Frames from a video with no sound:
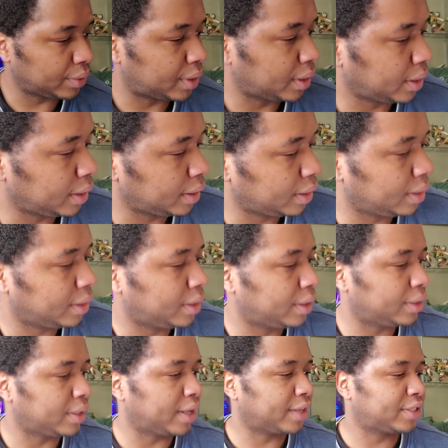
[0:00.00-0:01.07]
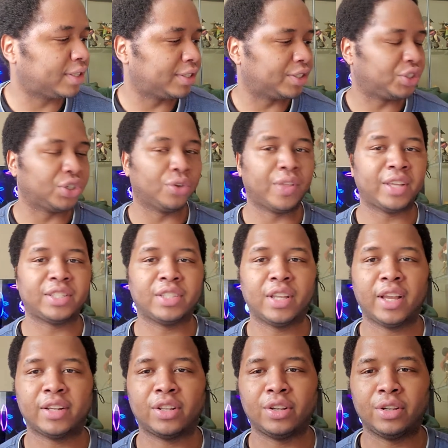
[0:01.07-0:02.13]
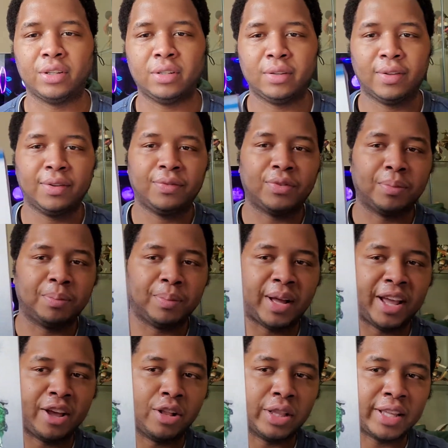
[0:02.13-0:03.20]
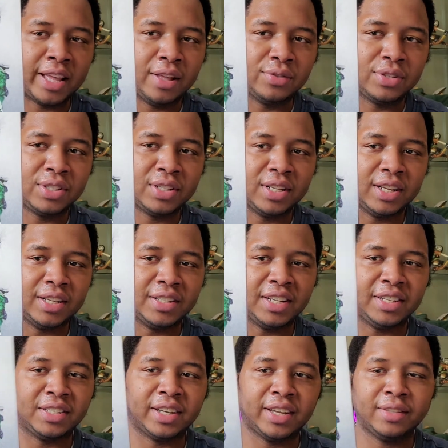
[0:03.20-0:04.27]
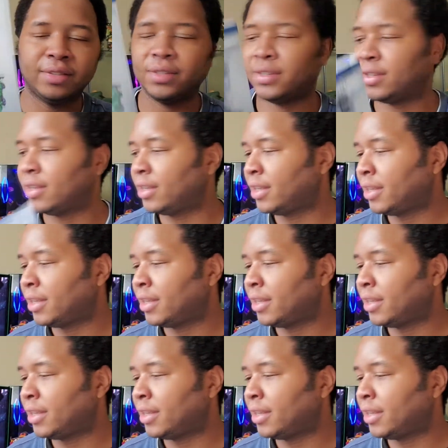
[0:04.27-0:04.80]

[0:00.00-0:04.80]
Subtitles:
Okay, next is a show that's not good by all accounts, Teen Titans.